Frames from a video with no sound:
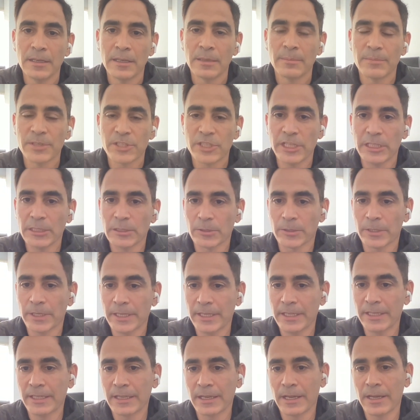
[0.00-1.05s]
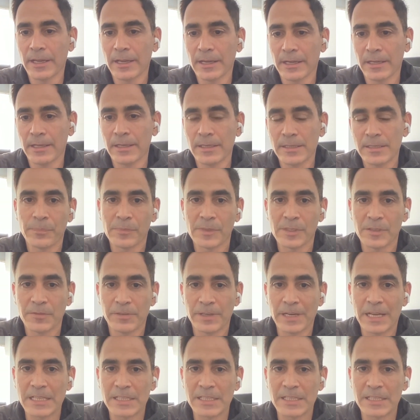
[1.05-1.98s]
machine learning and different